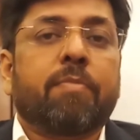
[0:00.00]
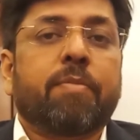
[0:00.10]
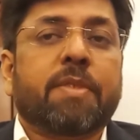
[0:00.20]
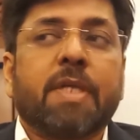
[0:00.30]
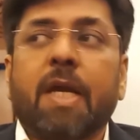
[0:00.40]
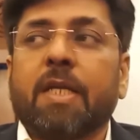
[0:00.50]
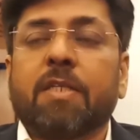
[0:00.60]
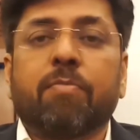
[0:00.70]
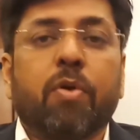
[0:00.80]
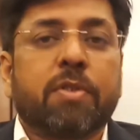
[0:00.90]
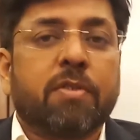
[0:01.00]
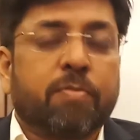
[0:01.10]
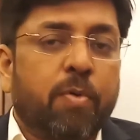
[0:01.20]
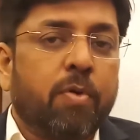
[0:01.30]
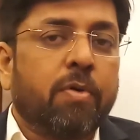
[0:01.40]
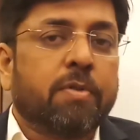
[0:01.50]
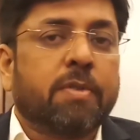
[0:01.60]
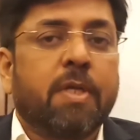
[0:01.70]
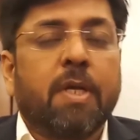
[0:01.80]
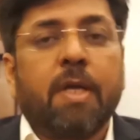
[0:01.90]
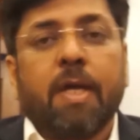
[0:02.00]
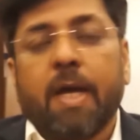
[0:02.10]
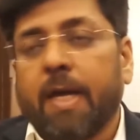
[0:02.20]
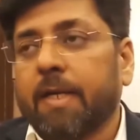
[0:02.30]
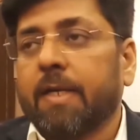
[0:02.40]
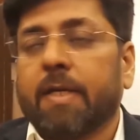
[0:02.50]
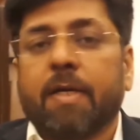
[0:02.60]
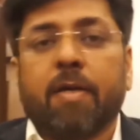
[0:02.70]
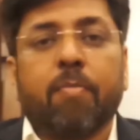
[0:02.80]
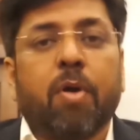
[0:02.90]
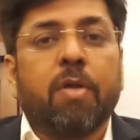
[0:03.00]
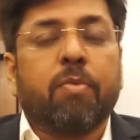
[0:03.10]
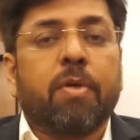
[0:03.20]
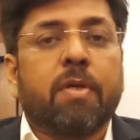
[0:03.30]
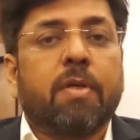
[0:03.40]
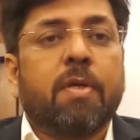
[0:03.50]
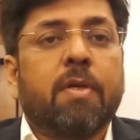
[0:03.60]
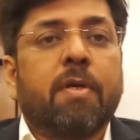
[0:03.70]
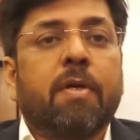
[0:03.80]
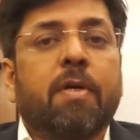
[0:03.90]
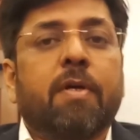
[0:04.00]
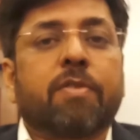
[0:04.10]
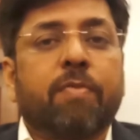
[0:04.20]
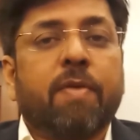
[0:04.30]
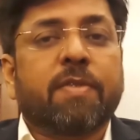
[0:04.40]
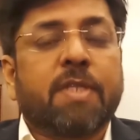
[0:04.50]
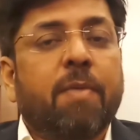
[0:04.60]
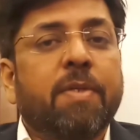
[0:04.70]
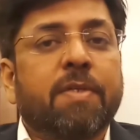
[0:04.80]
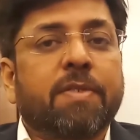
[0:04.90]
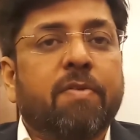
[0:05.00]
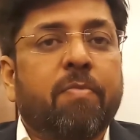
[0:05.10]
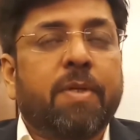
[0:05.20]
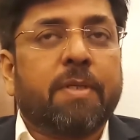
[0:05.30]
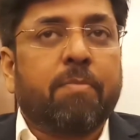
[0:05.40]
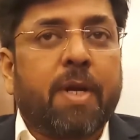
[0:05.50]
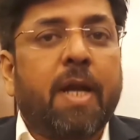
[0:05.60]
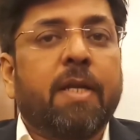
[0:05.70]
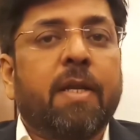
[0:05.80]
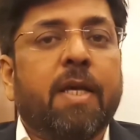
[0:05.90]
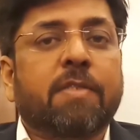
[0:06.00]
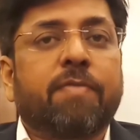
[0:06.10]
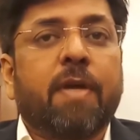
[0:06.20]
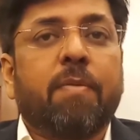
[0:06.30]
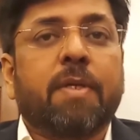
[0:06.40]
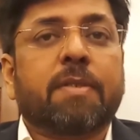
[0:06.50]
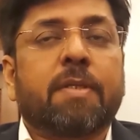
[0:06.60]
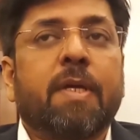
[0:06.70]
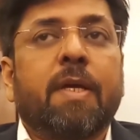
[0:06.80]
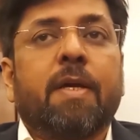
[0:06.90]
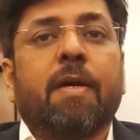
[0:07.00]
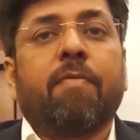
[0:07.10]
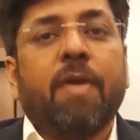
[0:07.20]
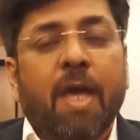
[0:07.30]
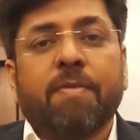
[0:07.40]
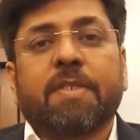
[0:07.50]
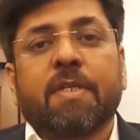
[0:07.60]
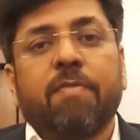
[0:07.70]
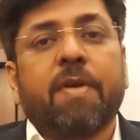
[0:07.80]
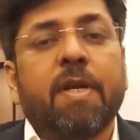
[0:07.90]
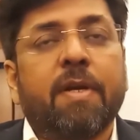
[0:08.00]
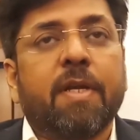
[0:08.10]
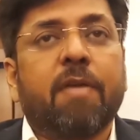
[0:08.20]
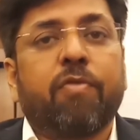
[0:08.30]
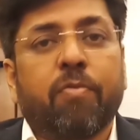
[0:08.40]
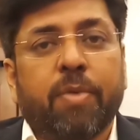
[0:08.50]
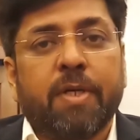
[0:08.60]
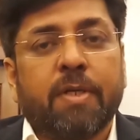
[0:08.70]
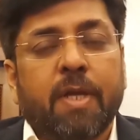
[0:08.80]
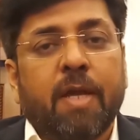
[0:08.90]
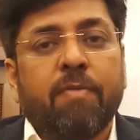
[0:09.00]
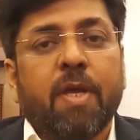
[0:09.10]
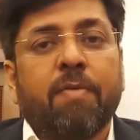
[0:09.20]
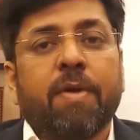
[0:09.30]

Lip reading: personalities both in sports and in Bollywood. So we have established ourselves a brand in last 5 years. We have a significant retail footprint and we have